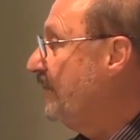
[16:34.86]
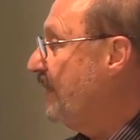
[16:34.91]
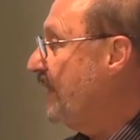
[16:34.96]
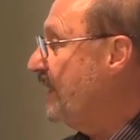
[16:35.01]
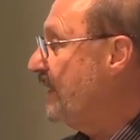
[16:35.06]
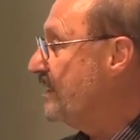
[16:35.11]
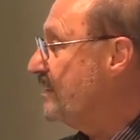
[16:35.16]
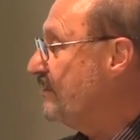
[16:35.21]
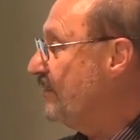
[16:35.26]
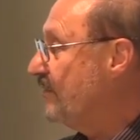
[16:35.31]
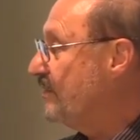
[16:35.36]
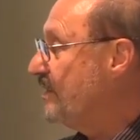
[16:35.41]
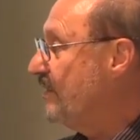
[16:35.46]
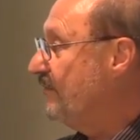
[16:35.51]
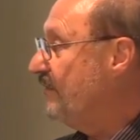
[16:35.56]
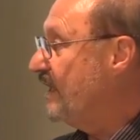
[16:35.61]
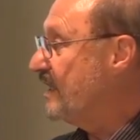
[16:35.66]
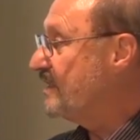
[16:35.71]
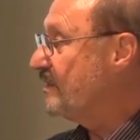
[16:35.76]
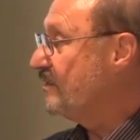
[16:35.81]
Because those
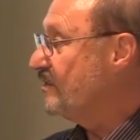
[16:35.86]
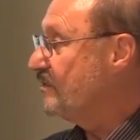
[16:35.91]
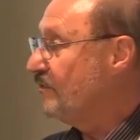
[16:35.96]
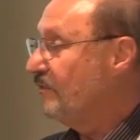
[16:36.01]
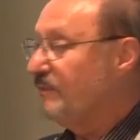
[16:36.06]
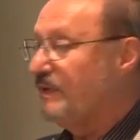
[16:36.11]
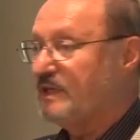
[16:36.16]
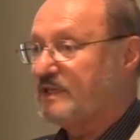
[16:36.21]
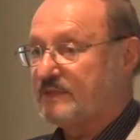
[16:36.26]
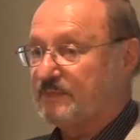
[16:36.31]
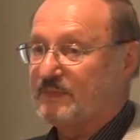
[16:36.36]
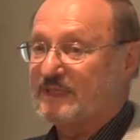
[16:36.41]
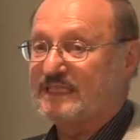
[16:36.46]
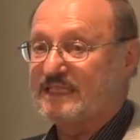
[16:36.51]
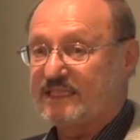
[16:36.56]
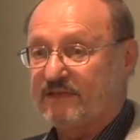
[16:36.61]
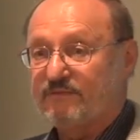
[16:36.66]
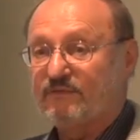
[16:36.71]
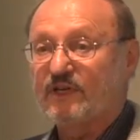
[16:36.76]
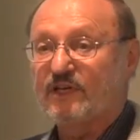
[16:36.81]
investments will be
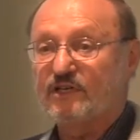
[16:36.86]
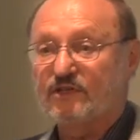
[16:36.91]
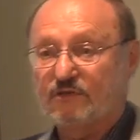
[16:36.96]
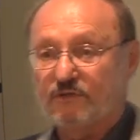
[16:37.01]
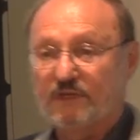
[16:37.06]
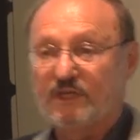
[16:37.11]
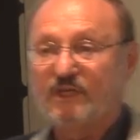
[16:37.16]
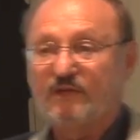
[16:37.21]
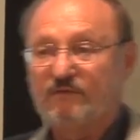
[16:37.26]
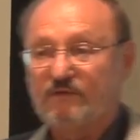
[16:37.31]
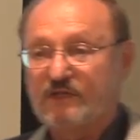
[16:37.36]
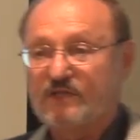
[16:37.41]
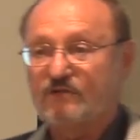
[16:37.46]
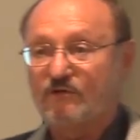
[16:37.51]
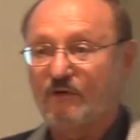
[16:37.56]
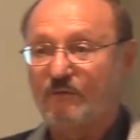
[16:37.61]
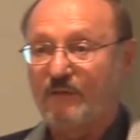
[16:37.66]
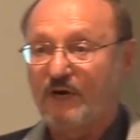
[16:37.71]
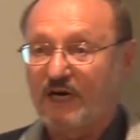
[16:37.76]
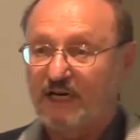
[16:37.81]
specific to
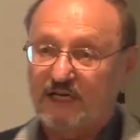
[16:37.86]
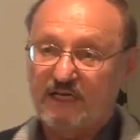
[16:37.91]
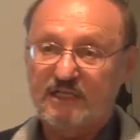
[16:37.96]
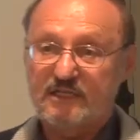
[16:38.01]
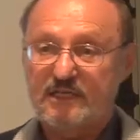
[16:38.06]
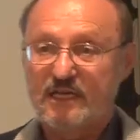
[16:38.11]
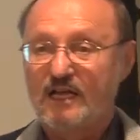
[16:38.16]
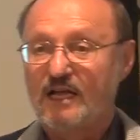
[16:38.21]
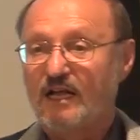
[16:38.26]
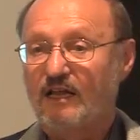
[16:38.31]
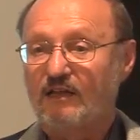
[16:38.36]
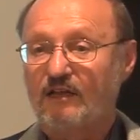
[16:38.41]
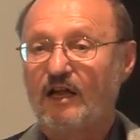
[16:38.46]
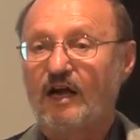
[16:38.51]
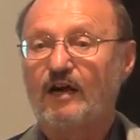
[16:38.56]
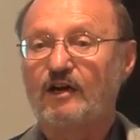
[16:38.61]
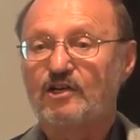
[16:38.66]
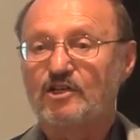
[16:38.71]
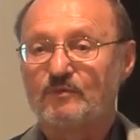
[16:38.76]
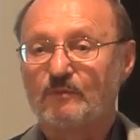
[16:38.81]
individual markets.
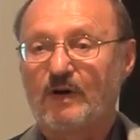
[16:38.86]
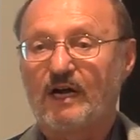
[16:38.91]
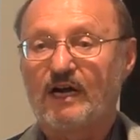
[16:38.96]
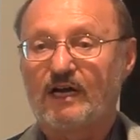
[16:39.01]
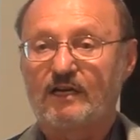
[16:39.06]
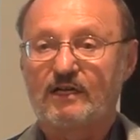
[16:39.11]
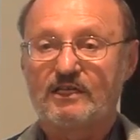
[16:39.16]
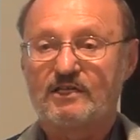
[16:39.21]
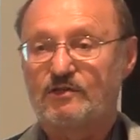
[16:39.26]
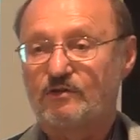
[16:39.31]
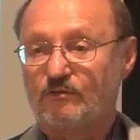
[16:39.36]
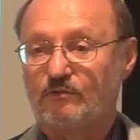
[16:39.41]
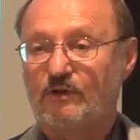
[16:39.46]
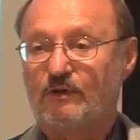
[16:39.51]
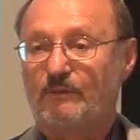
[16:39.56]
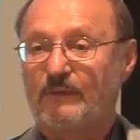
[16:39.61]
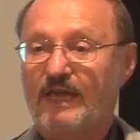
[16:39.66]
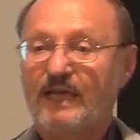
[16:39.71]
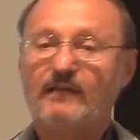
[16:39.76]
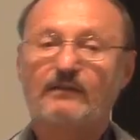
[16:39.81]
Large markets, you
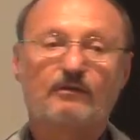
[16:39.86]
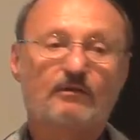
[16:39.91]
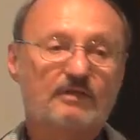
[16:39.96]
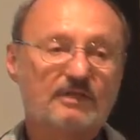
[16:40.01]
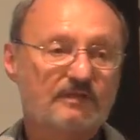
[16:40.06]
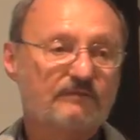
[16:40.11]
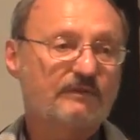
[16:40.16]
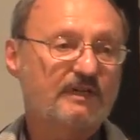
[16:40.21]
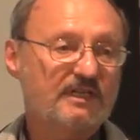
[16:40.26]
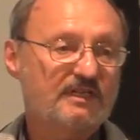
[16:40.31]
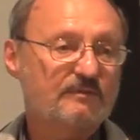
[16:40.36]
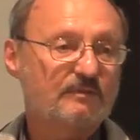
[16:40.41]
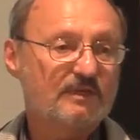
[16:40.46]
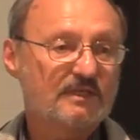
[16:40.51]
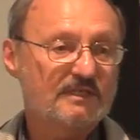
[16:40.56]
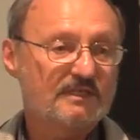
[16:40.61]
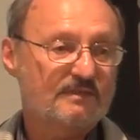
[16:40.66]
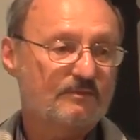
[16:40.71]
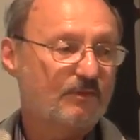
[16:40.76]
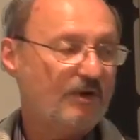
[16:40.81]
will make those
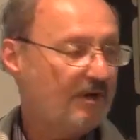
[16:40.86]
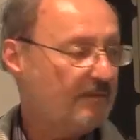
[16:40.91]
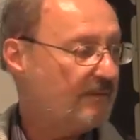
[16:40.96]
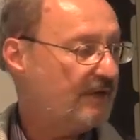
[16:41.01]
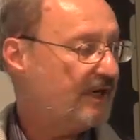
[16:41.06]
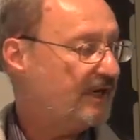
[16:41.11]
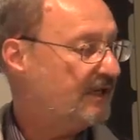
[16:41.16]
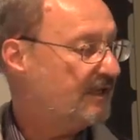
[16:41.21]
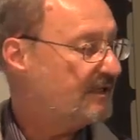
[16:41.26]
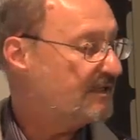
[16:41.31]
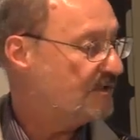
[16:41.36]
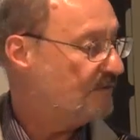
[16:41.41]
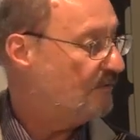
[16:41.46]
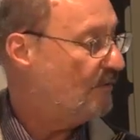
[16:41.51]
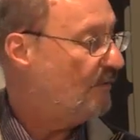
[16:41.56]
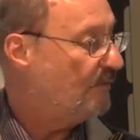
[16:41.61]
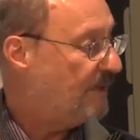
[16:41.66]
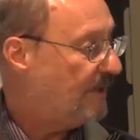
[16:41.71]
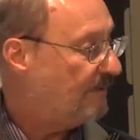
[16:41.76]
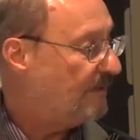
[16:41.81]
investments. Small markets, you
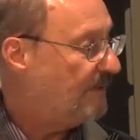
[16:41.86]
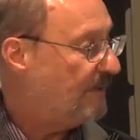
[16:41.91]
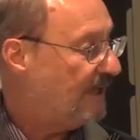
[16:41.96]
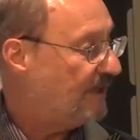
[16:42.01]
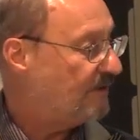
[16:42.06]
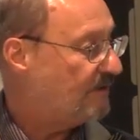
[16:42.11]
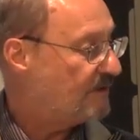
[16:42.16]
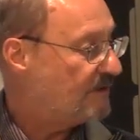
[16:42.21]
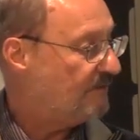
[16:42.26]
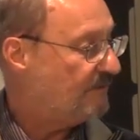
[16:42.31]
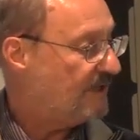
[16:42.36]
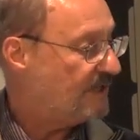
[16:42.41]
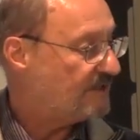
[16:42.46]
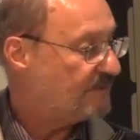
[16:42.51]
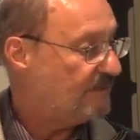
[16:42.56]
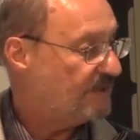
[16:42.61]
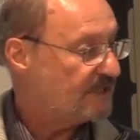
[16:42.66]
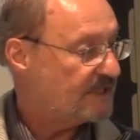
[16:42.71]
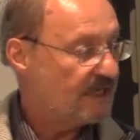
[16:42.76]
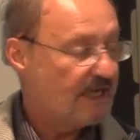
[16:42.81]
won't be able to make those
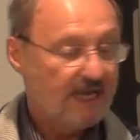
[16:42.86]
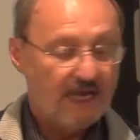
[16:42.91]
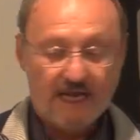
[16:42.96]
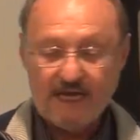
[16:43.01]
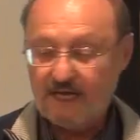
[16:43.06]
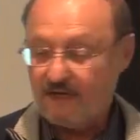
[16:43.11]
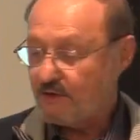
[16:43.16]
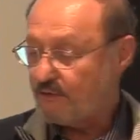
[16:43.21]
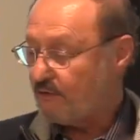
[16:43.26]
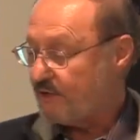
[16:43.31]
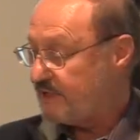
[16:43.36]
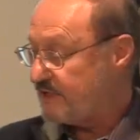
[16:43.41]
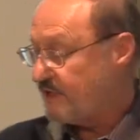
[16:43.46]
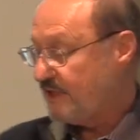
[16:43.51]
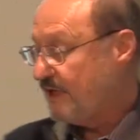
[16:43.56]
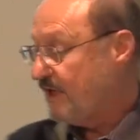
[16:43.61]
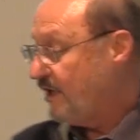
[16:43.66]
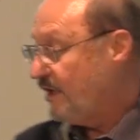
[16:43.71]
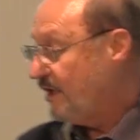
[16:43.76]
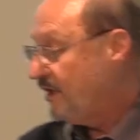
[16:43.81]
investments. And of
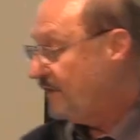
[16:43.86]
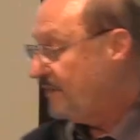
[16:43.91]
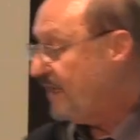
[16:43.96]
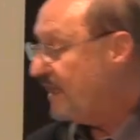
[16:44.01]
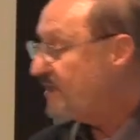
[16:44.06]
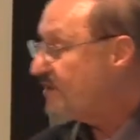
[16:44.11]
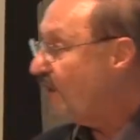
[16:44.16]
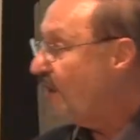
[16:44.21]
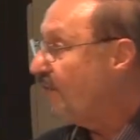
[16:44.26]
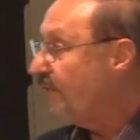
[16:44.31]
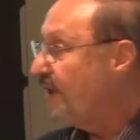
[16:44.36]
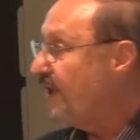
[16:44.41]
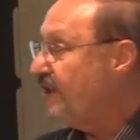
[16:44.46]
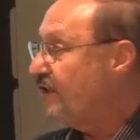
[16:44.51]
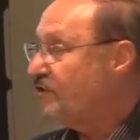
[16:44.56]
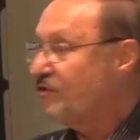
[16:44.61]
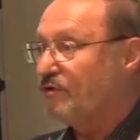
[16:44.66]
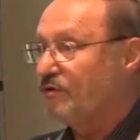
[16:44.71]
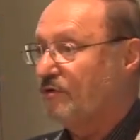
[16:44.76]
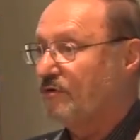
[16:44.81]
course, that's
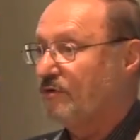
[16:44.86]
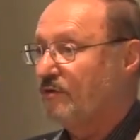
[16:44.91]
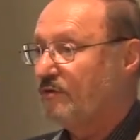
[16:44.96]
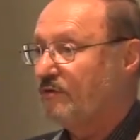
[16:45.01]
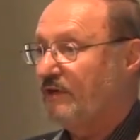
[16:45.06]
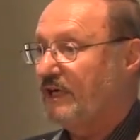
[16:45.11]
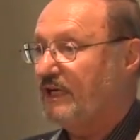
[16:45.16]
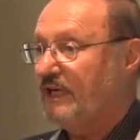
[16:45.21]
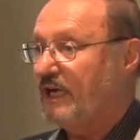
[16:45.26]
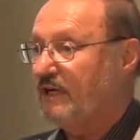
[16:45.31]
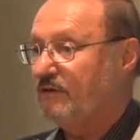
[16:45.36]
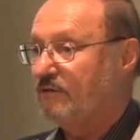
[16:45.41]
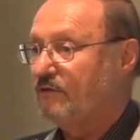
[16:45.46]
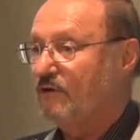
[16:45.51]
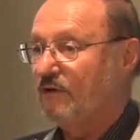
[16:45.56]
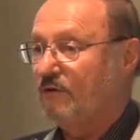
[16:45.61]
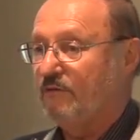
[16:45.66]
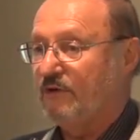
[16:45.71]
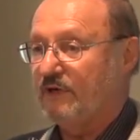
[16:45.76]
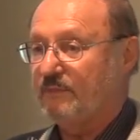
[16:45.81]
already true, right? I don't
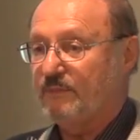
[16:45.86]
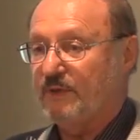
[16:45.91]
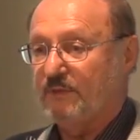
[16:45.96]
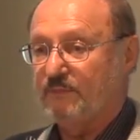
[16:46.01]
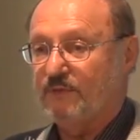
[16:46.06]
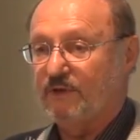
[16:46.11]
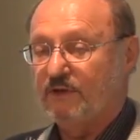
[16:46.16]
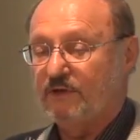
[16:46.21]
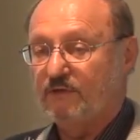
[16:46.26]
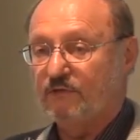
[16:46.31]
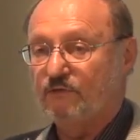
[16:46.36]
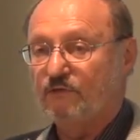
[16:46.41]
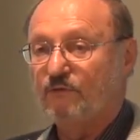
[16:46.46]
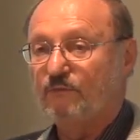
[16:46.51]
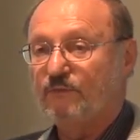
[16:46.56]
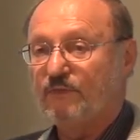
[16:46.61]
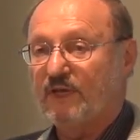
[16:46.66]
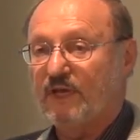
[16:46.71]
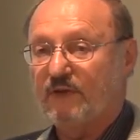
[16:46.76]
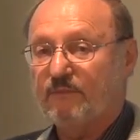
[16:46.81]
know what people in the
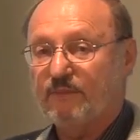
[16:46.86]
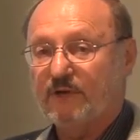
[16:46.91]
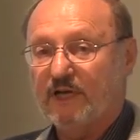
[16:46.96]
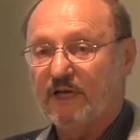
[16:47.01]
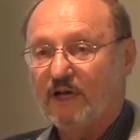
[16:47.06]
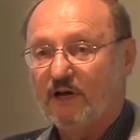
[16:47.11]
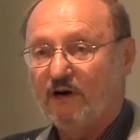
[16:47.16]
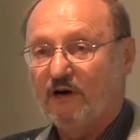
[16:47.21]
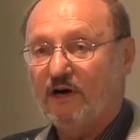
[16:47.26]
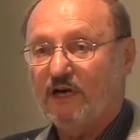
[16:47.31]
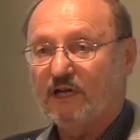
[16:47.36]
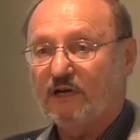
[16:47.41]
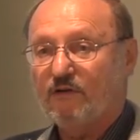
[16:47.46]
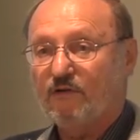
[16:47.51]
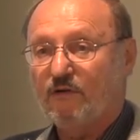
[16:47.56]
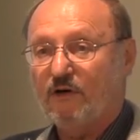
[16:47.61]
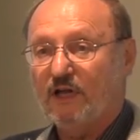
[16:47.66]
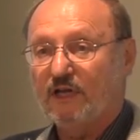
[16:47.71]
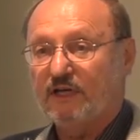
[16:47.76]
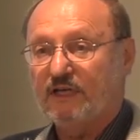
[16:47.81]
room think, but audit
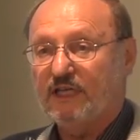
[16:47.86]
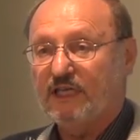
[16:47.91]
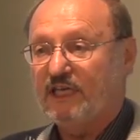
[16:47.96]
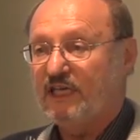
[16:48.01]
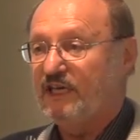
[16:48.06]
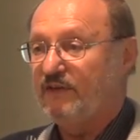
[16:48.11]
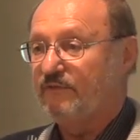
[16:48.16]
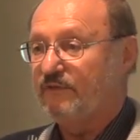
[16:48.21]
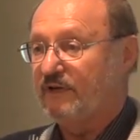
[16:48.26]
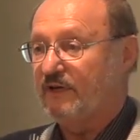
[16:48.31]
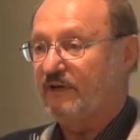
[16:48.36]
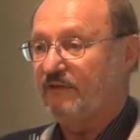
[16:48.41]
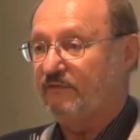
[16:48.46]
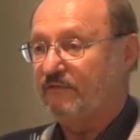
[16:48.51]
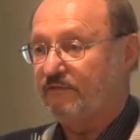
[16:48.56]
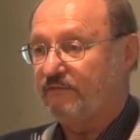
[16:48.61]
quality, even